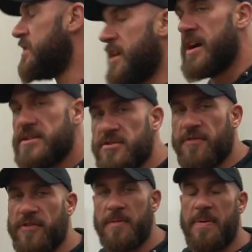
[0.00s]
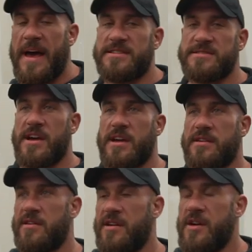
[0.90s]
Yeah, so for the past
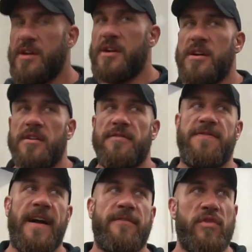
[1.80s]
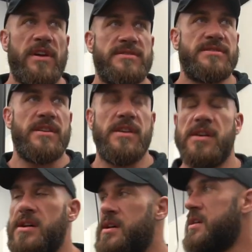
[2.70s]
like five weeks,
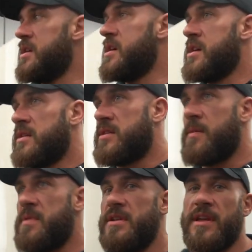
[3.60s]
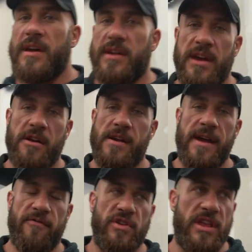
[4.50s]
they've been like here
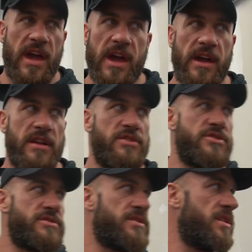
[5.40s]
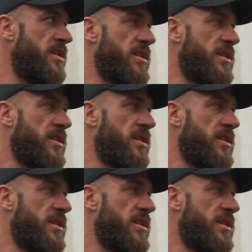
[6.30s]
every day and just